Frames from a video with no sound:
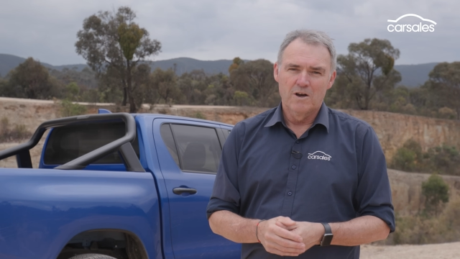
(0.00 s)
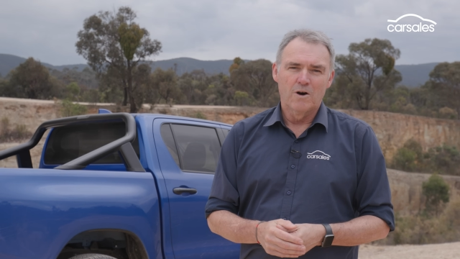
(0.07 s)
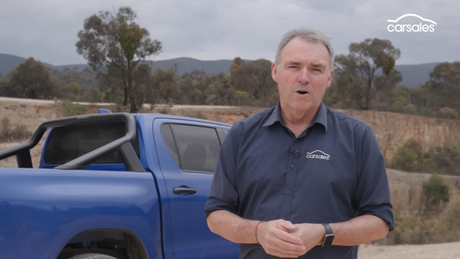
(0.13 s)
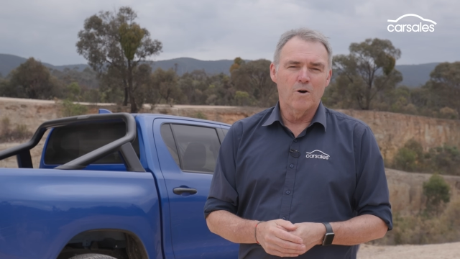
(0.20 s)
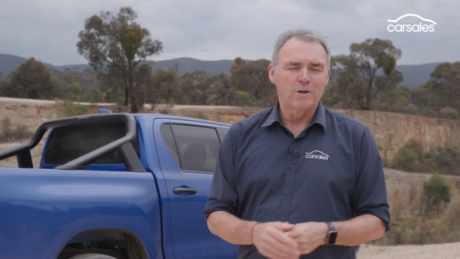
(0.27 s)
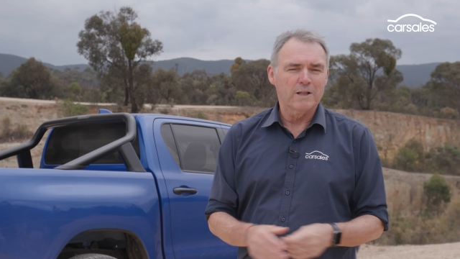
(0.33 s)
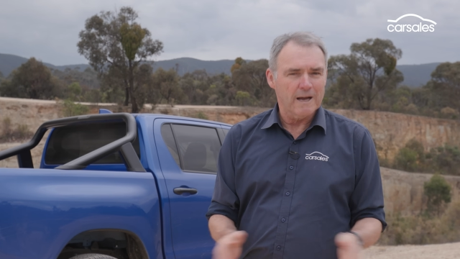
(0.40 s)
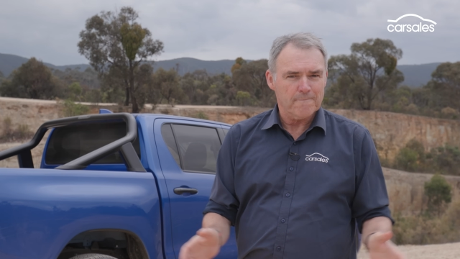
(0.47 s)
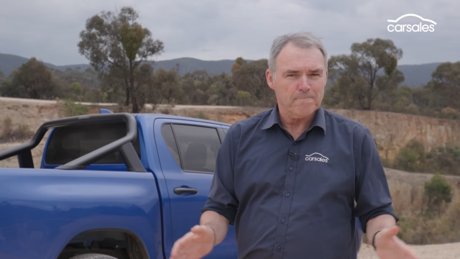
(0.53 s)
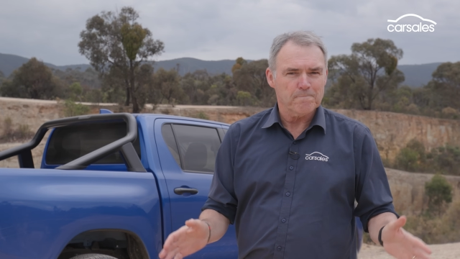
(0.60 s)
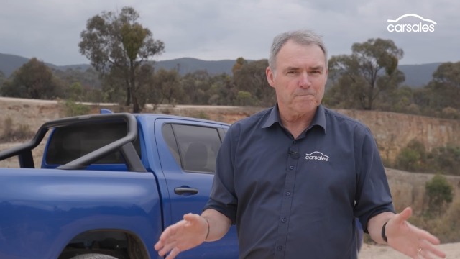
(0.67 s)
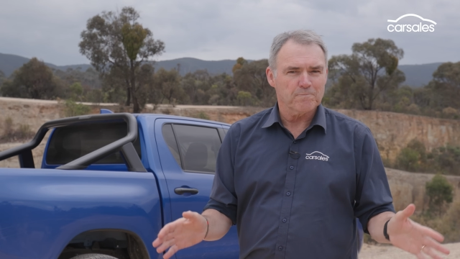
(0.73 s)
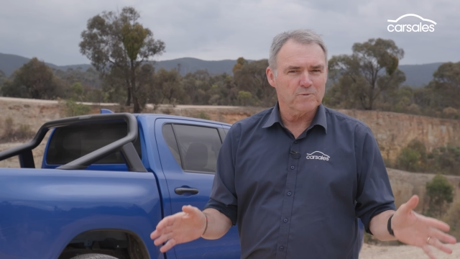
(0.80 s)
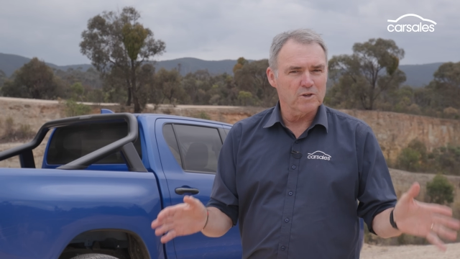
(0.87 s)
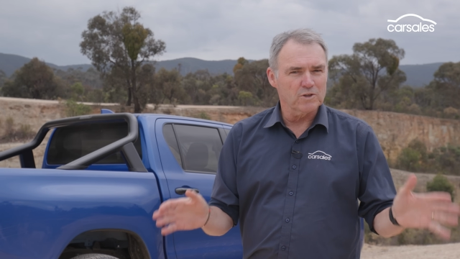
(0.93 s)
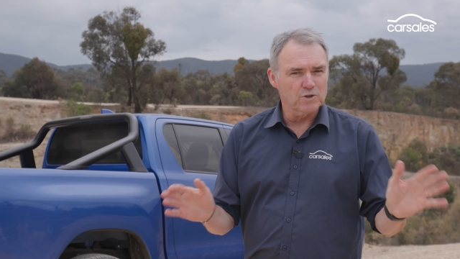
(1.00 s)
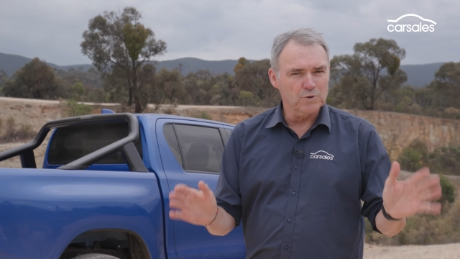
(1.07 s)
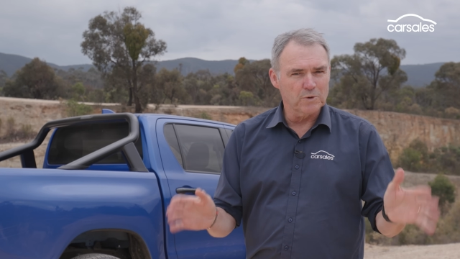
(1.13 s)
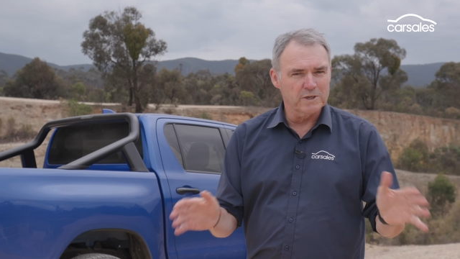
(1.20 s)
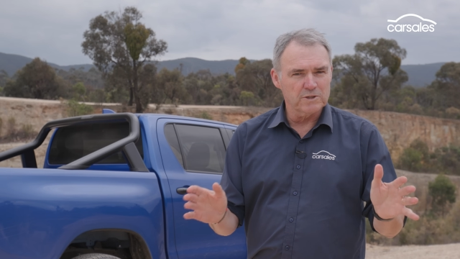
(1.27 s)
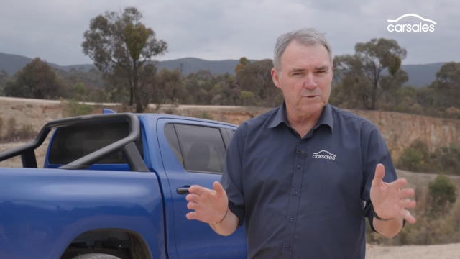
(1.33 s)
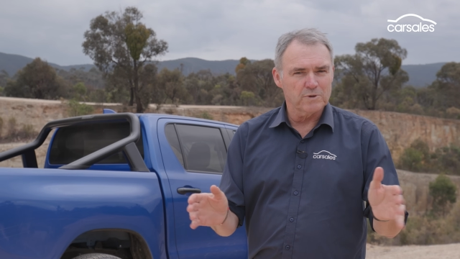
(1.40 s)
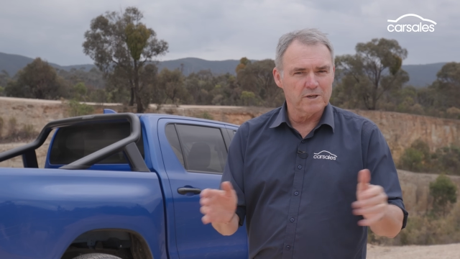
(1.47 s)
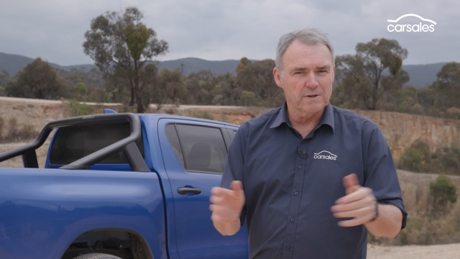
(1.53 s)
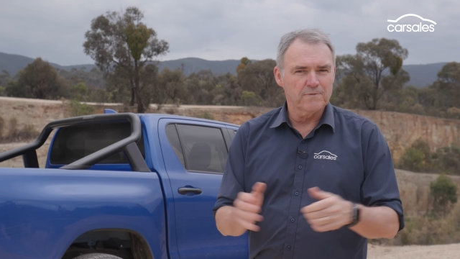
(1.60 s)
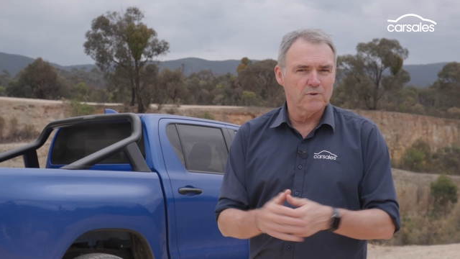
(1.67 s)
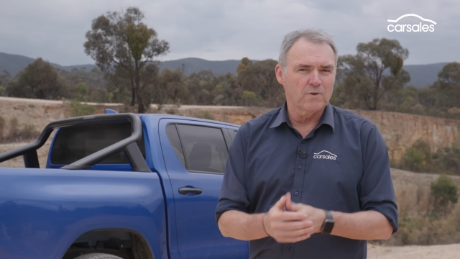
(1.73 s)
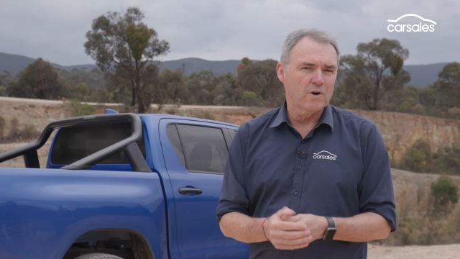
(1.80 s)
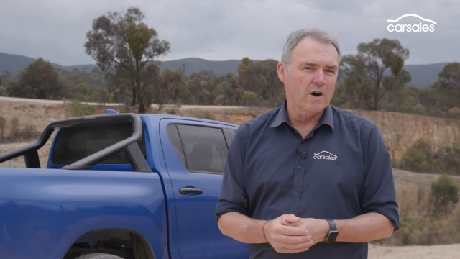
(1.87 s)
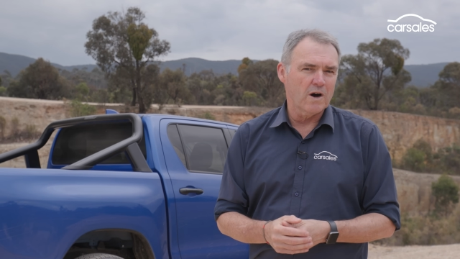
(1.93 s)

All up, the 2024